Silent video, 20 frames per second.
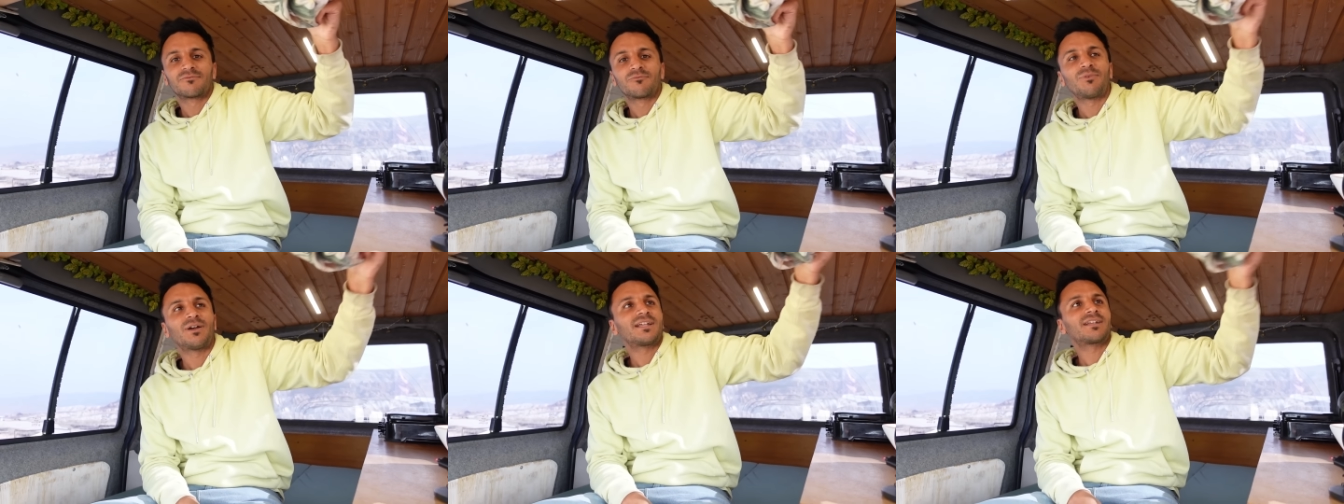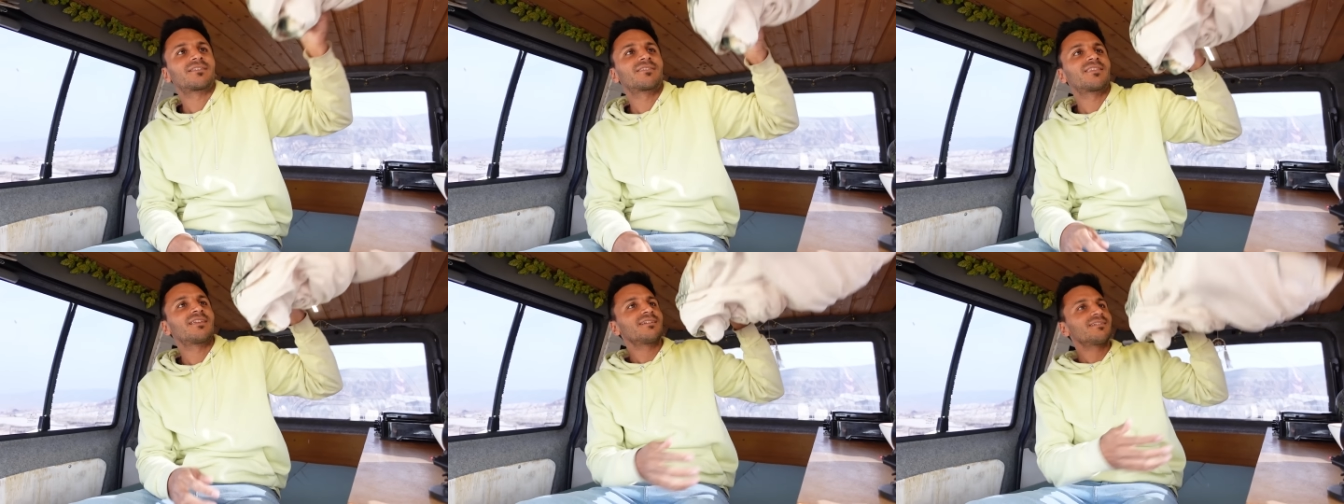wet
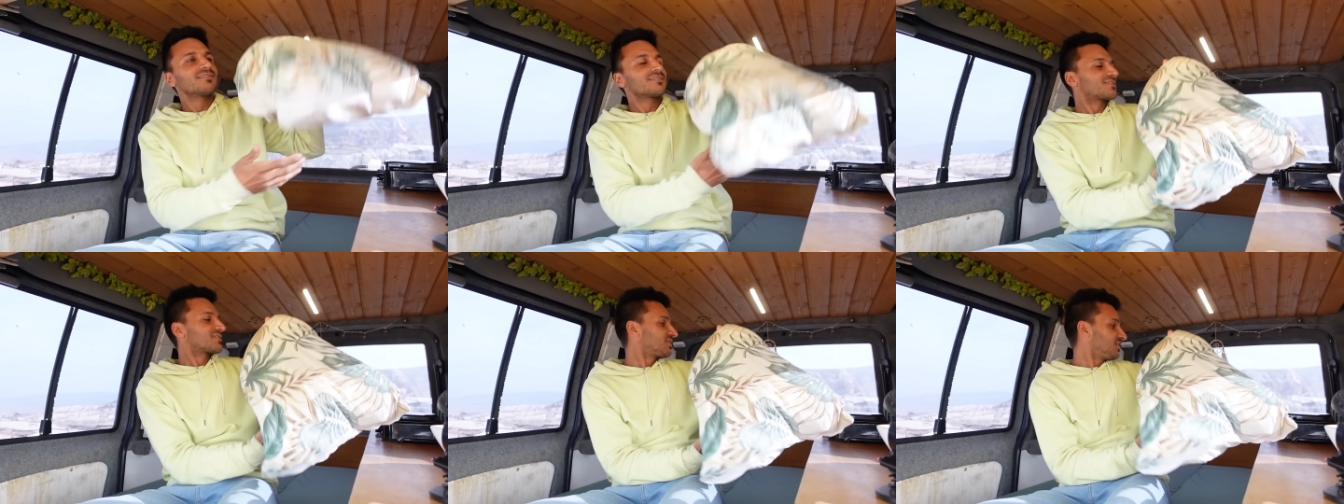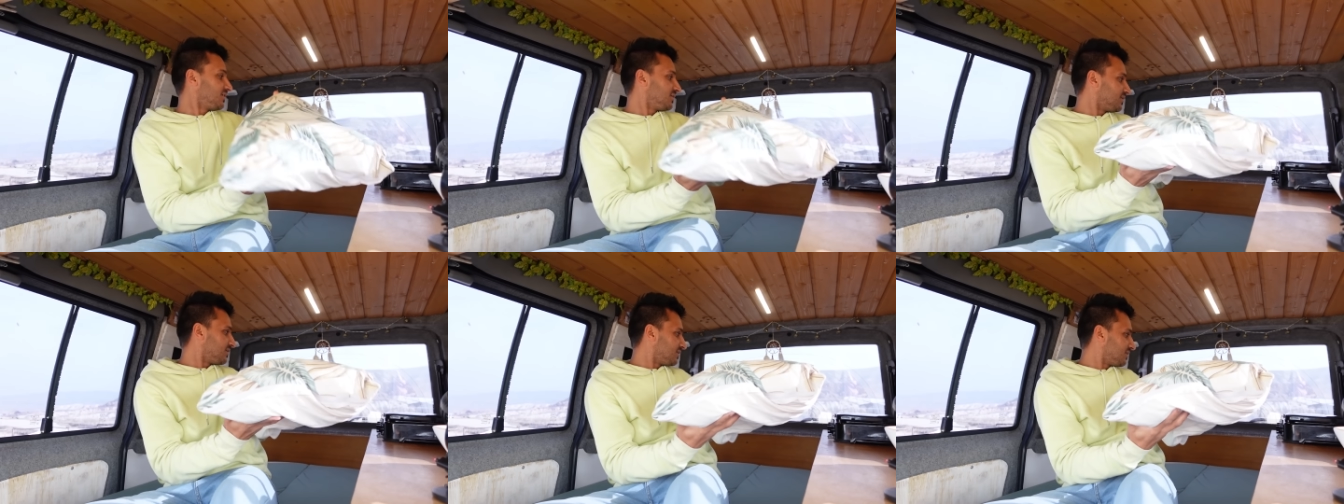
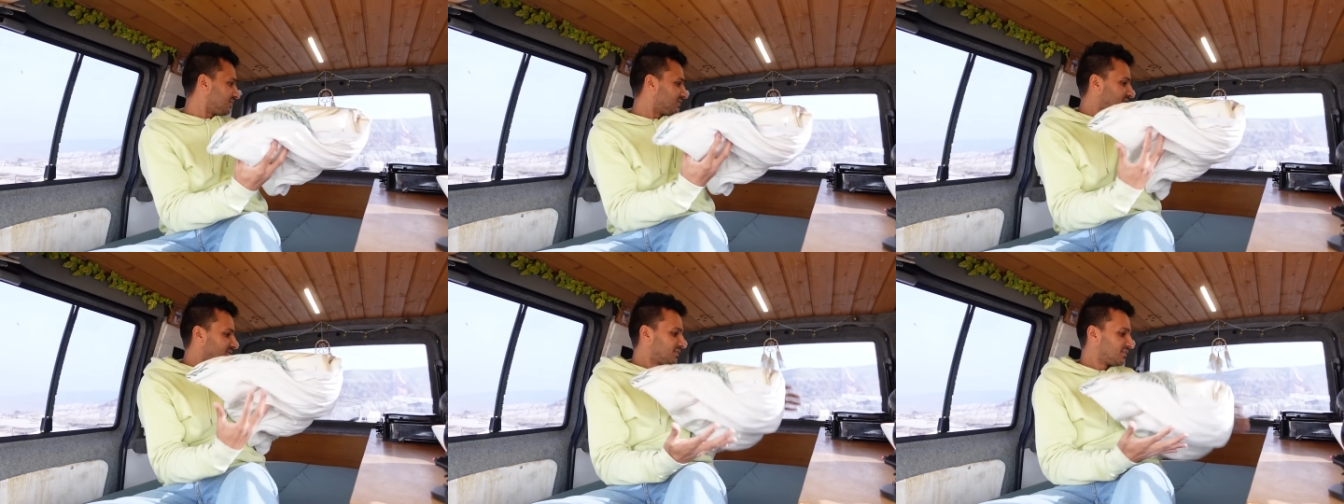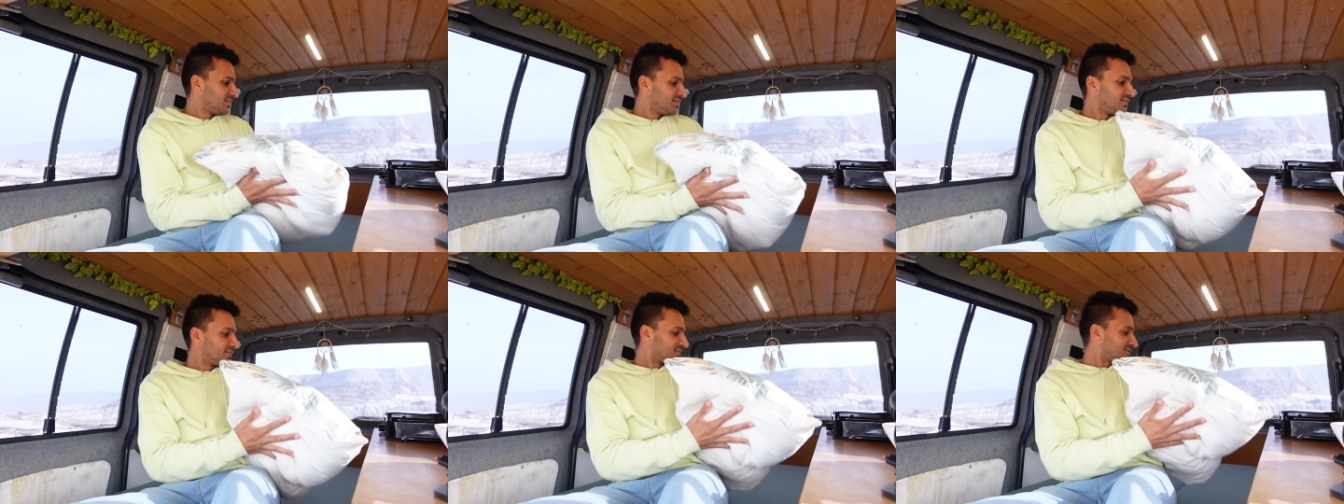things.
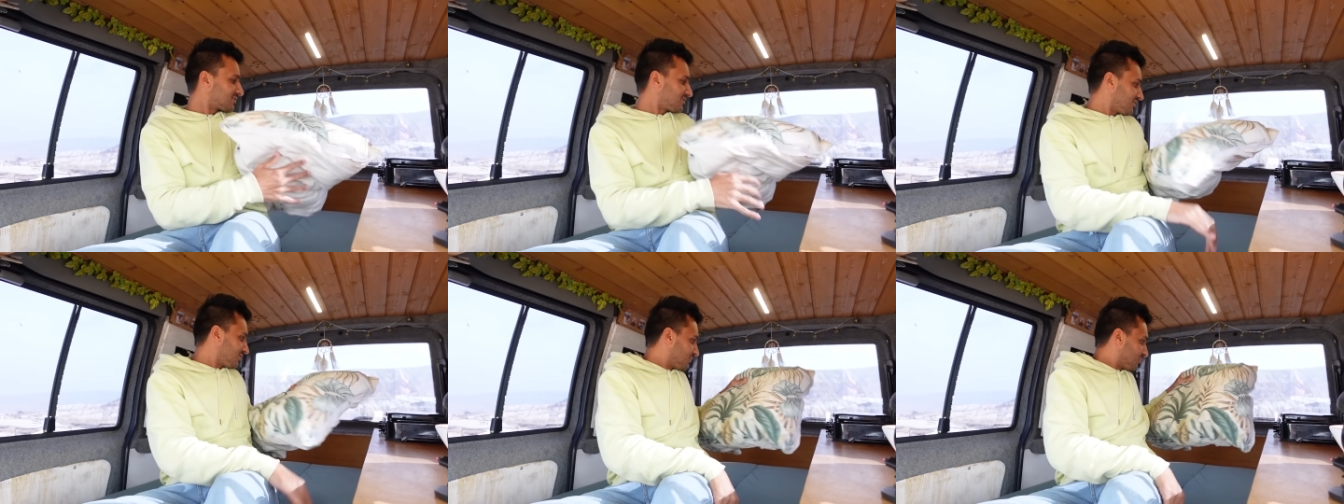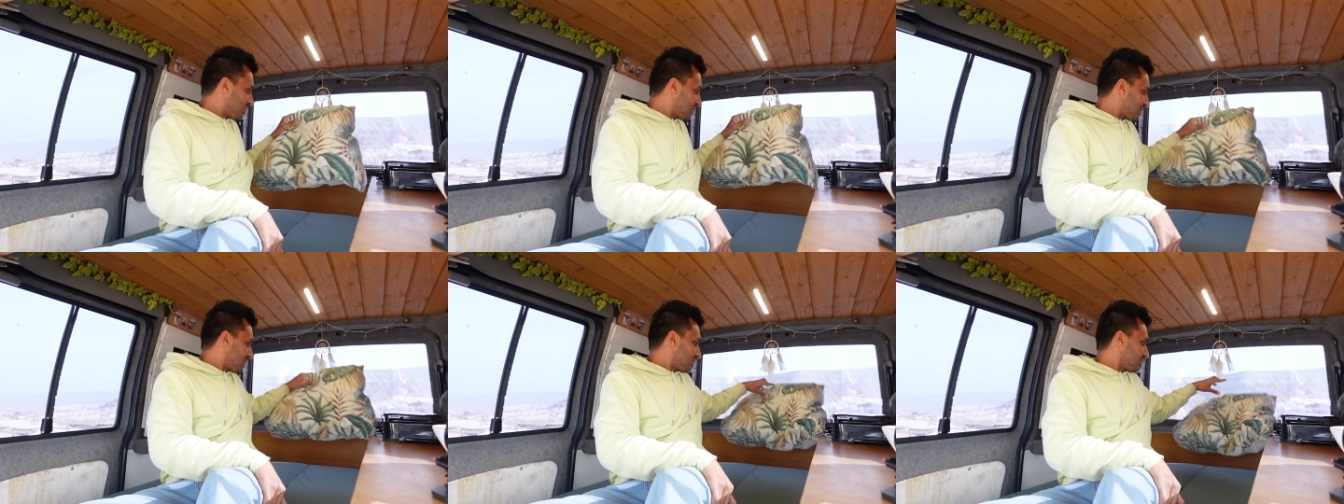So
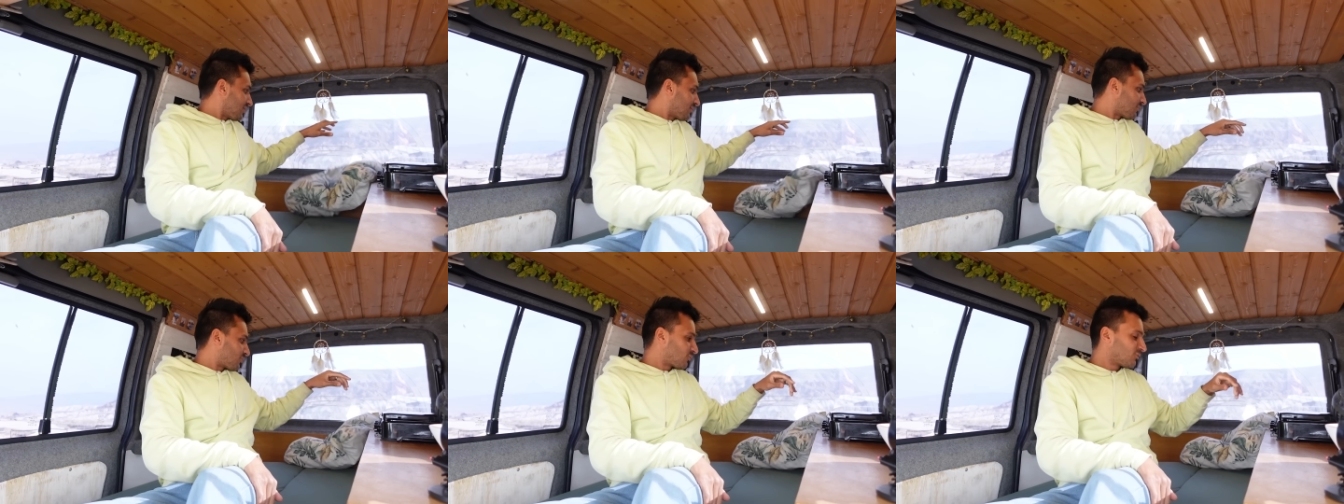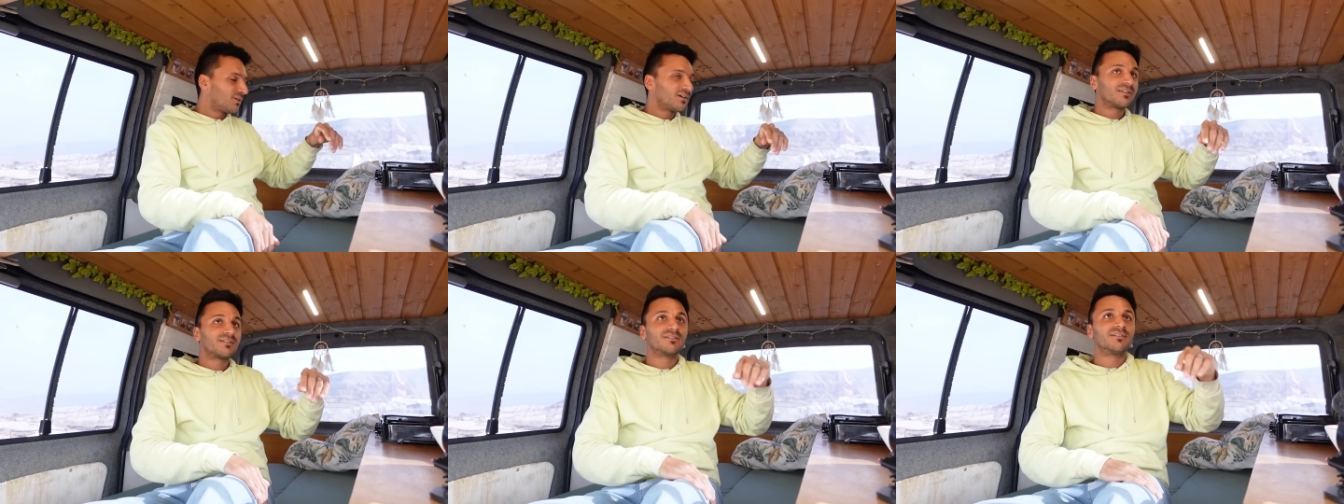pillow number
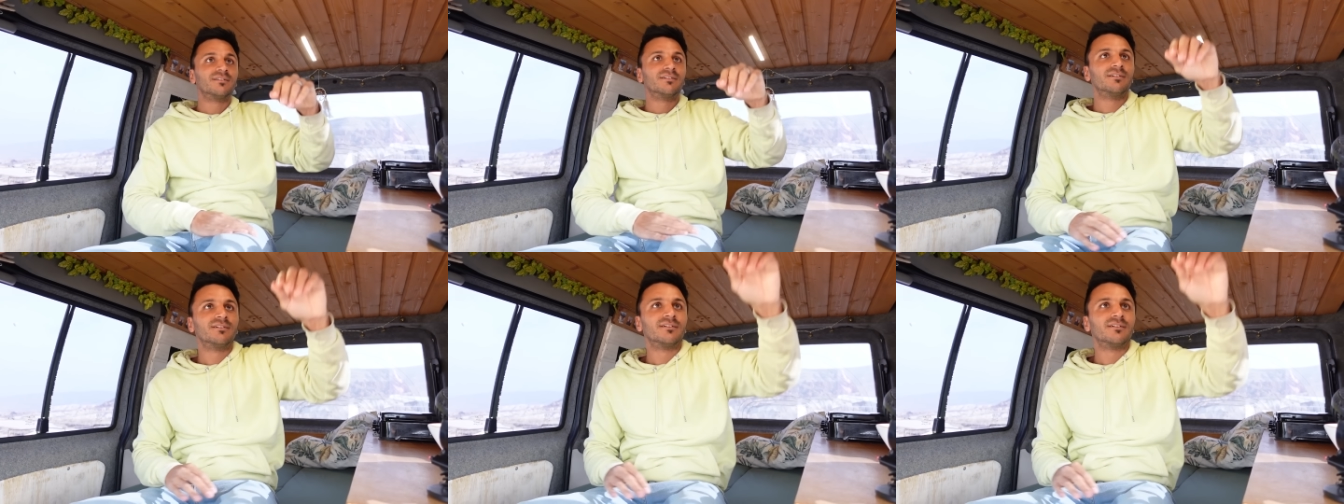one.